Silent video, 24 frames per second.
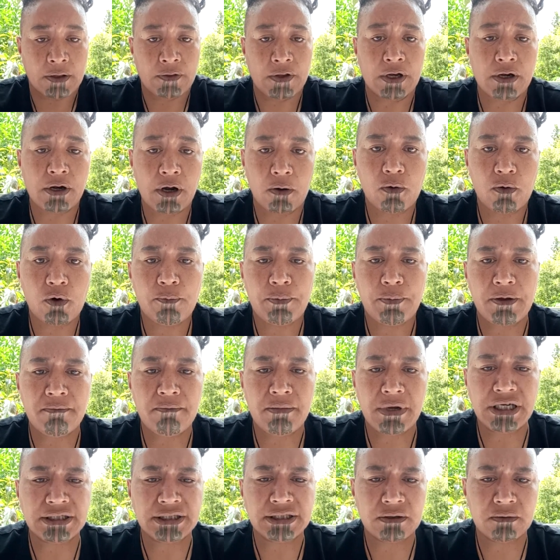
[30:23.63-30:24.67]
Then I will be
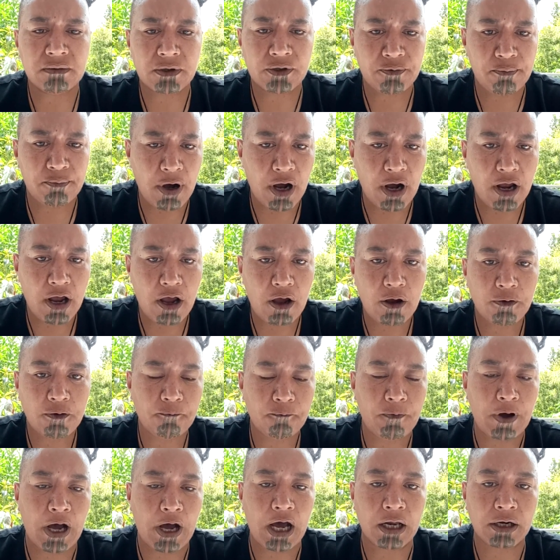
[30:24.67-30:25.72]
meeting with my
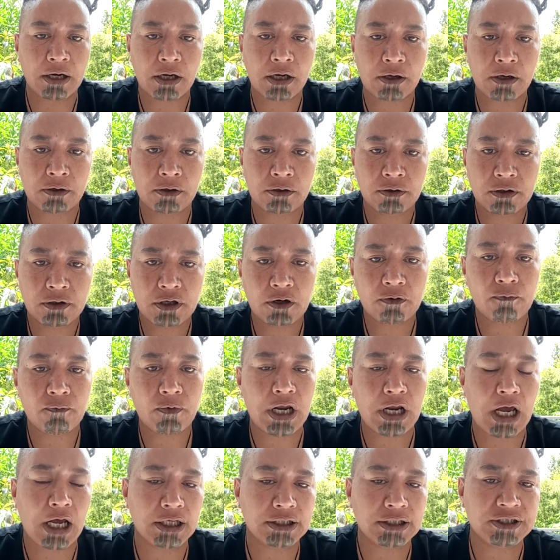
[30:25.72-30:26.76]
own whānau in
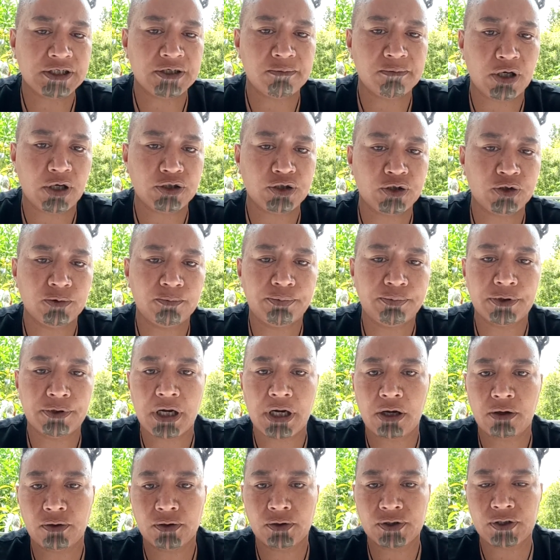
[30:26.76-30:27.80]
regards to my
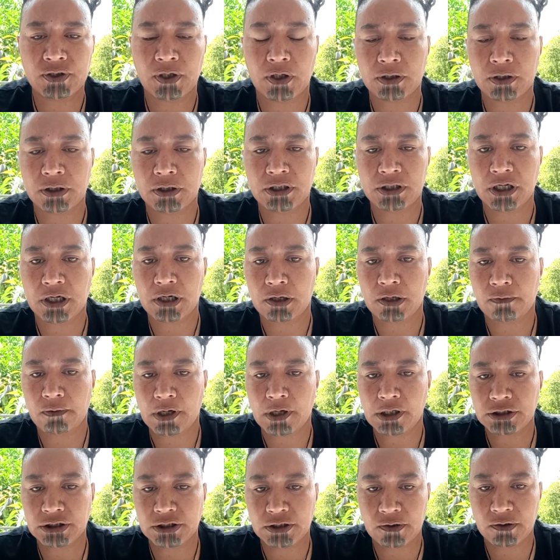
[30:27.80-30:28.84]
tupuna who signed the
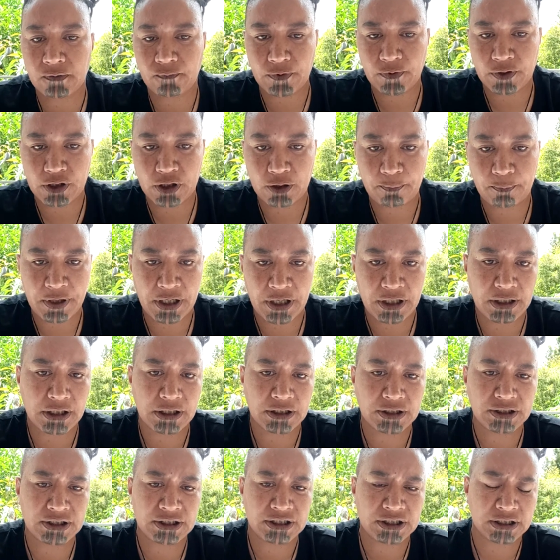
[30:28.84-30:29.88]
Declaration of
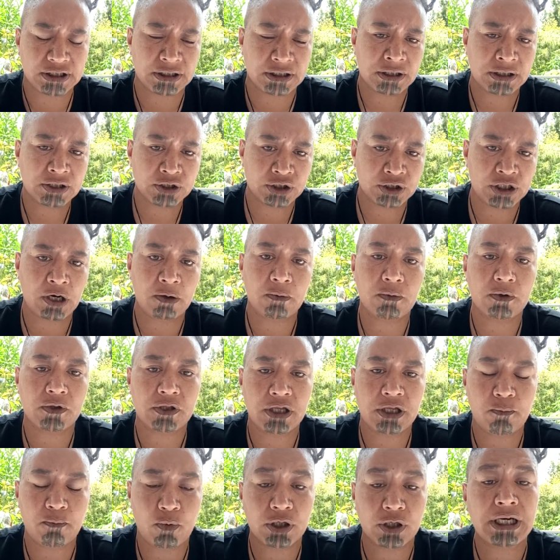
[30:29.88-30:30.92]
Independence to share with
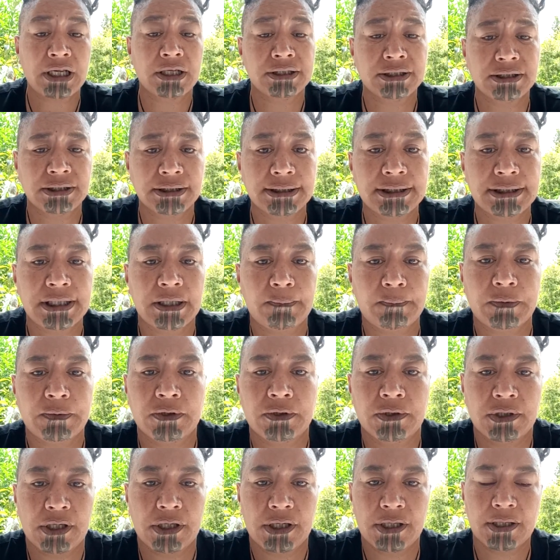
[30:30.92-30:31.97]
them what has just
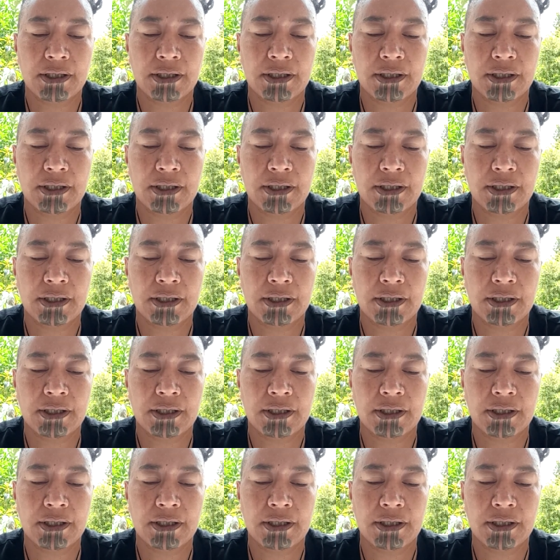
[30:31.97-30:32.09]
happened.